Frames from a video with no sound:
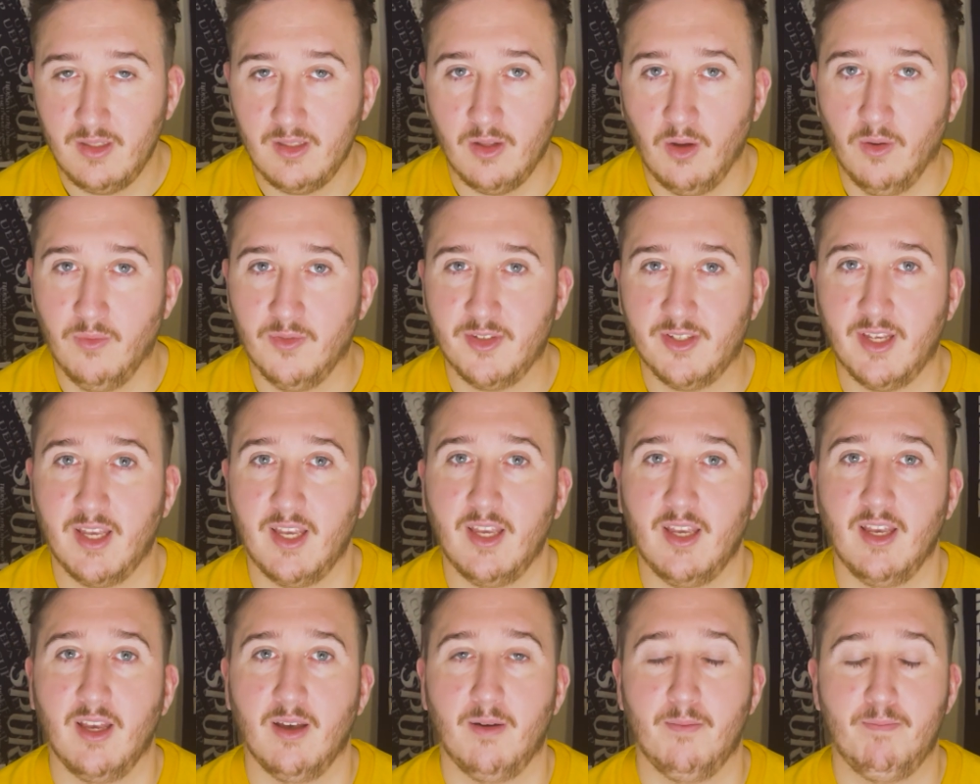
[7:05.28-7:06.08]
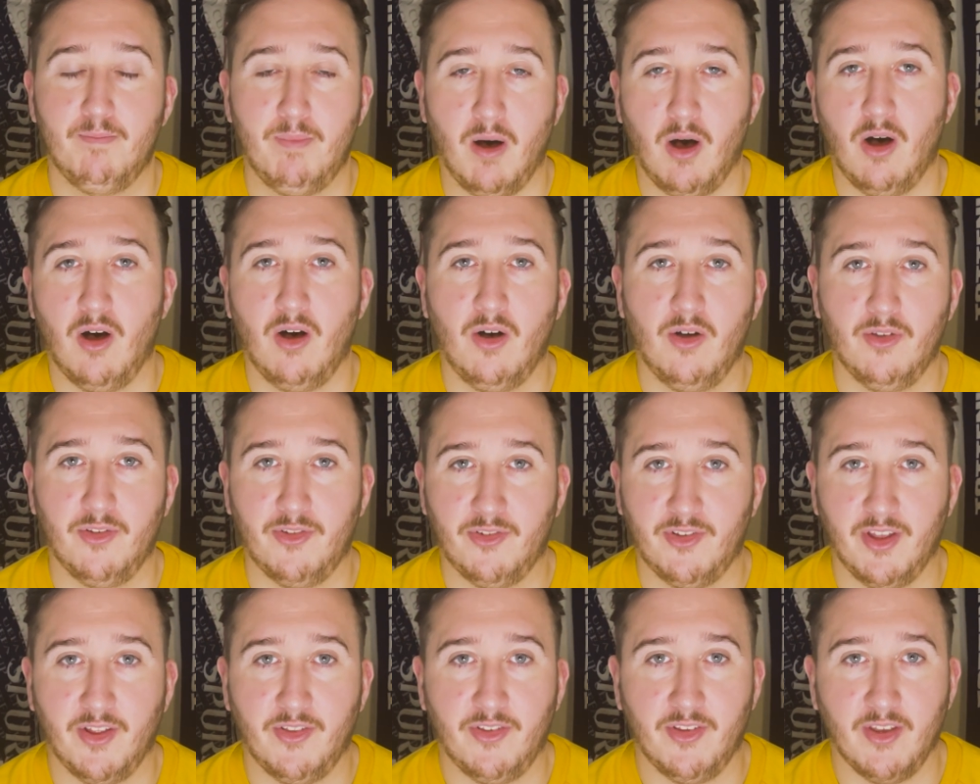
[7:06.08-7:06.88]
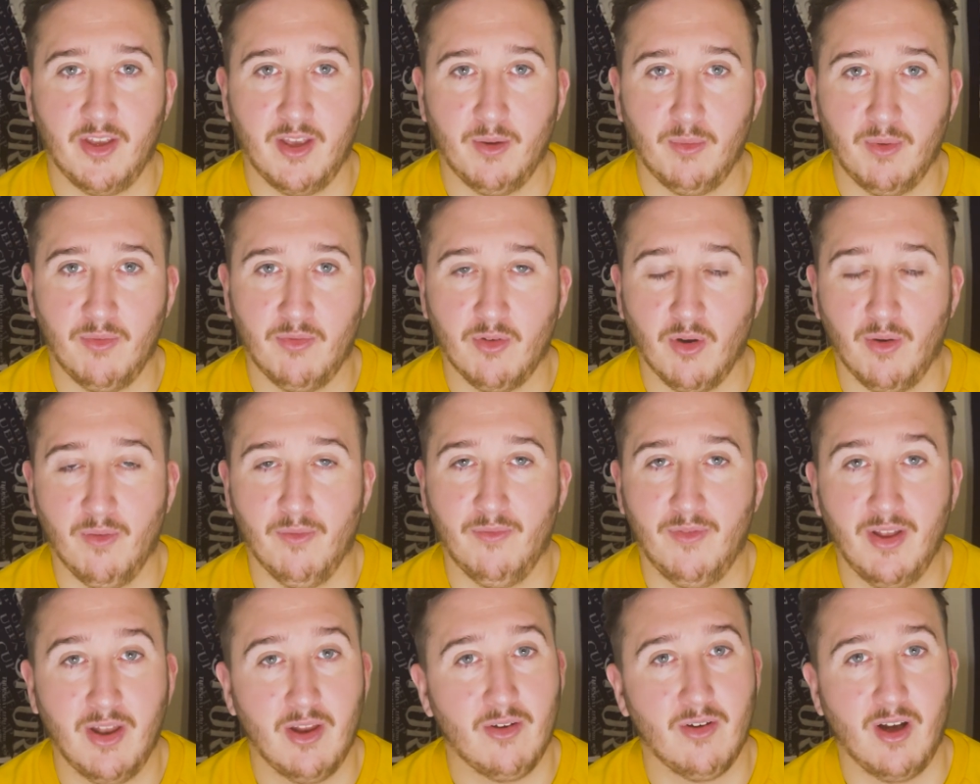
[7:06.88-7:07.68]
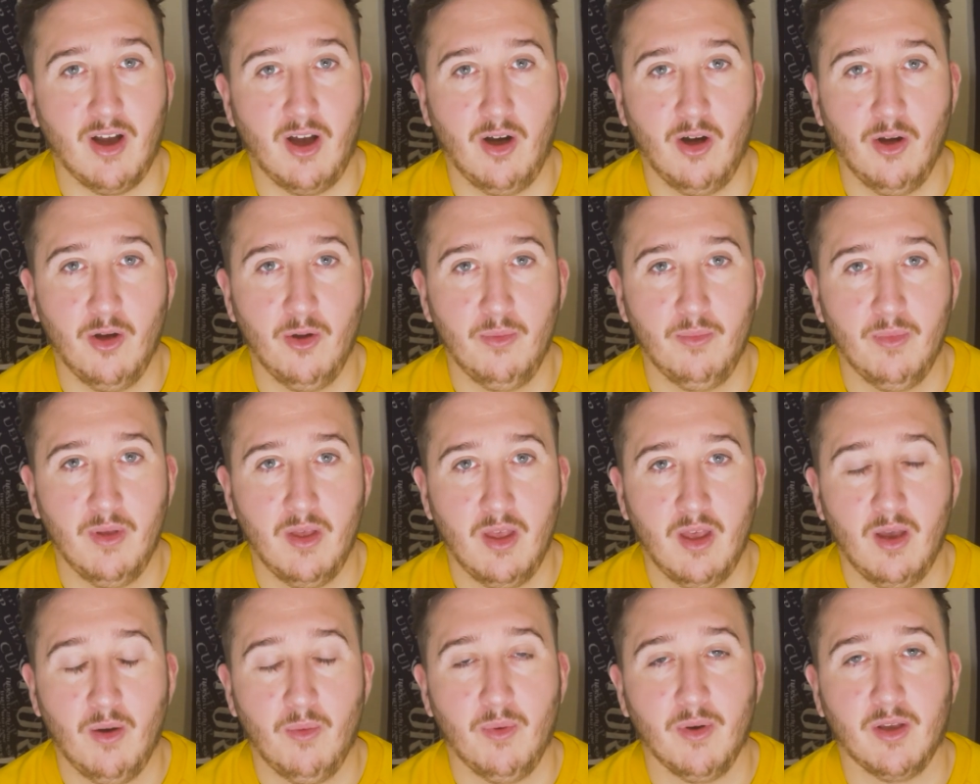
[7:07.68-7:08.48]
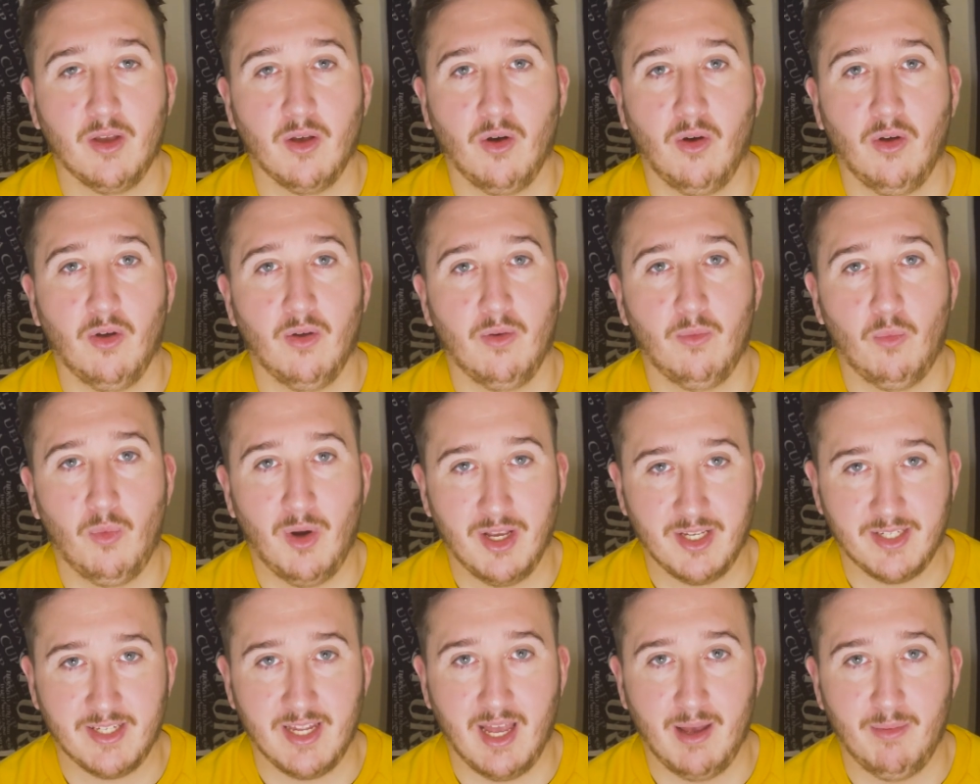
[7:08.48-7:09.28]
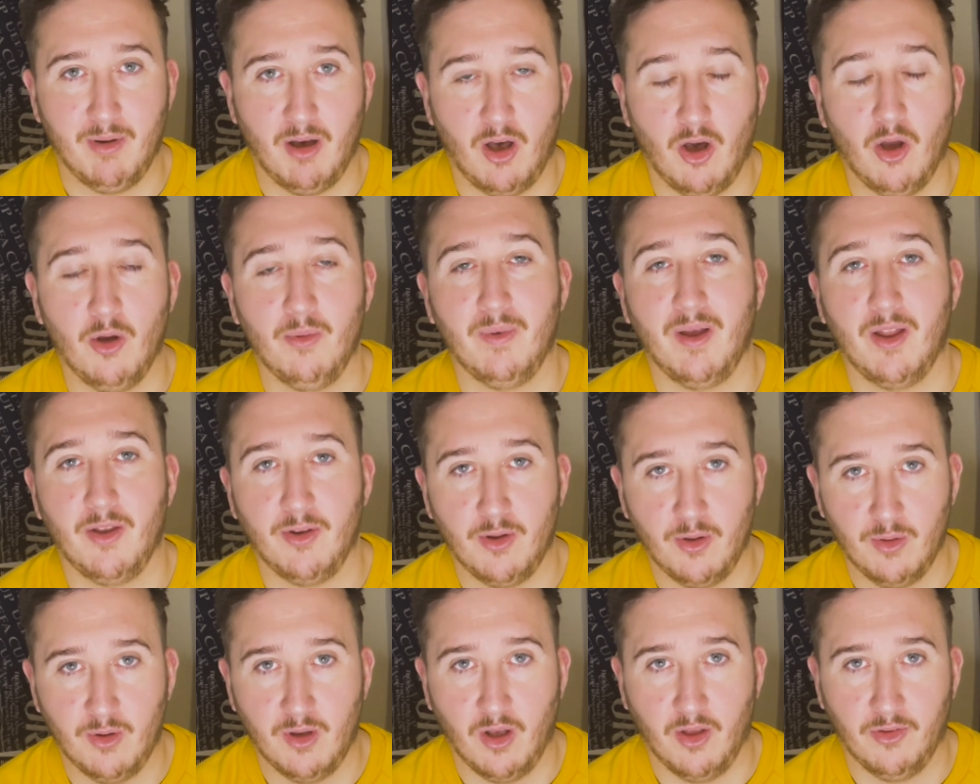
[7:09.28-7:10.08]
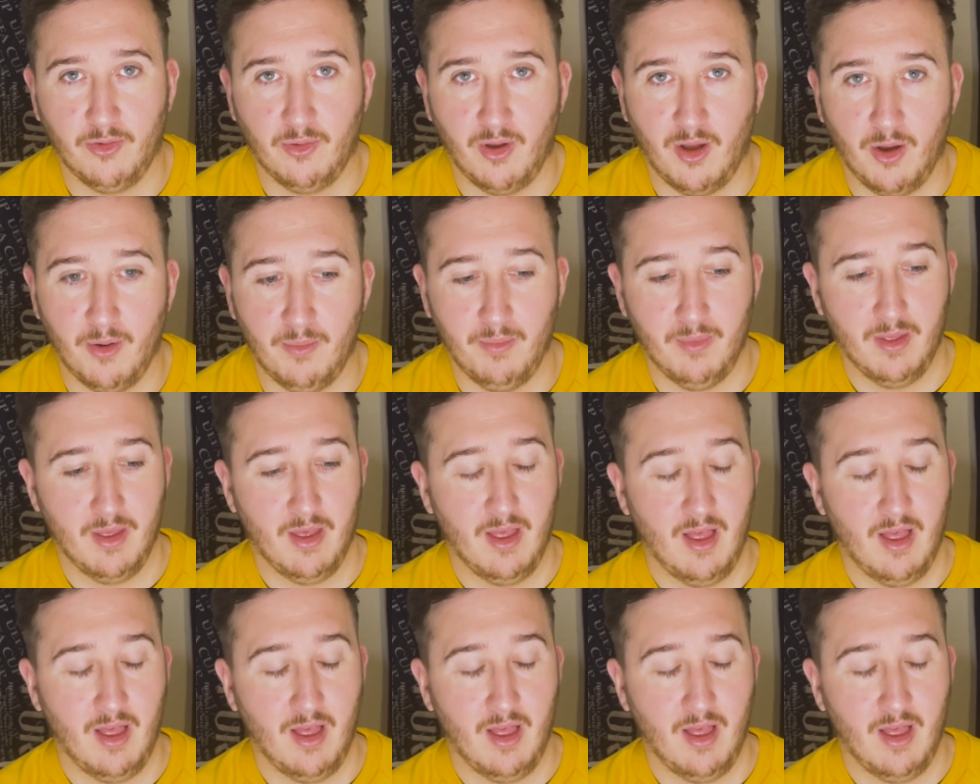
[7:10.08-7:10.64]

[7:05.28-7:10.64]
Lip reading: Obviously, bar City, we've got Villa at home, we've got West Ham at home and Newcastle at home.